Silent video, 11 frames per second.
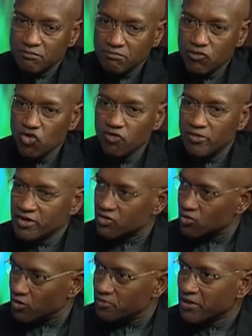movement
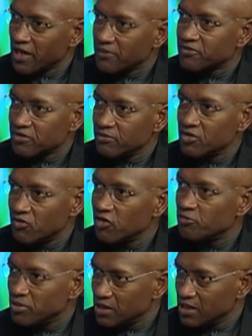toward perhaps some degree
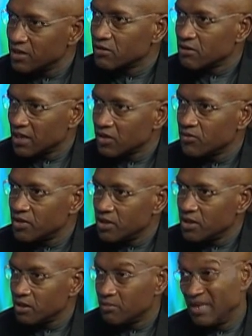of political
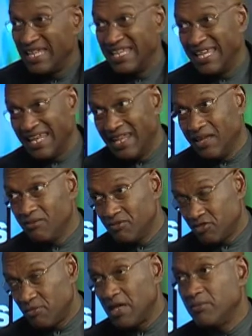equity and the
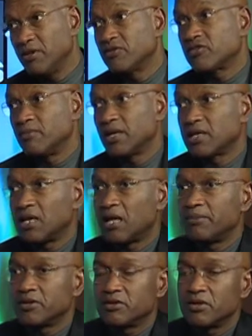beginnings maybe of some
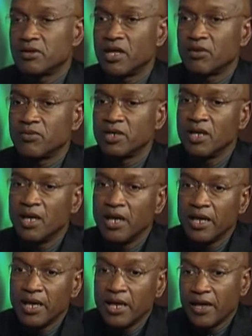economic equity.
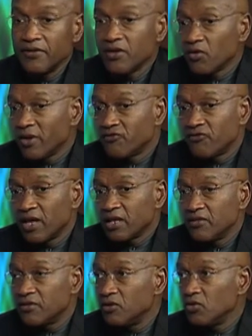And then, quite
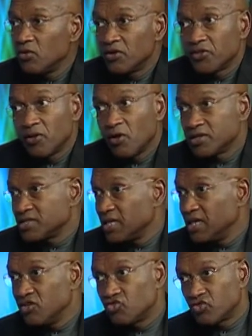frankly, the North lost
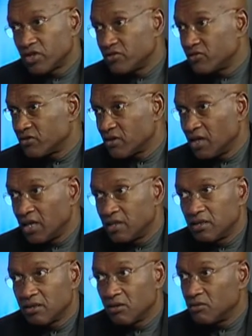interest,
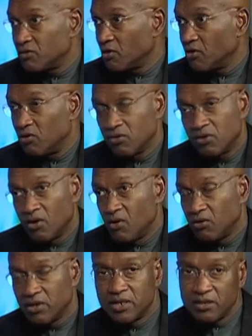and the whole
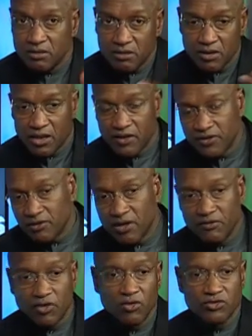goal, and I think you
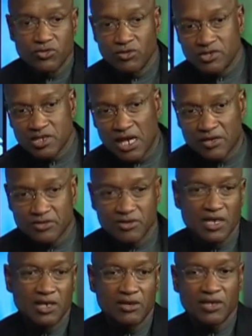have a whole school of scholars who are
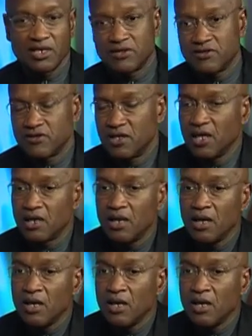kind of looking at this again,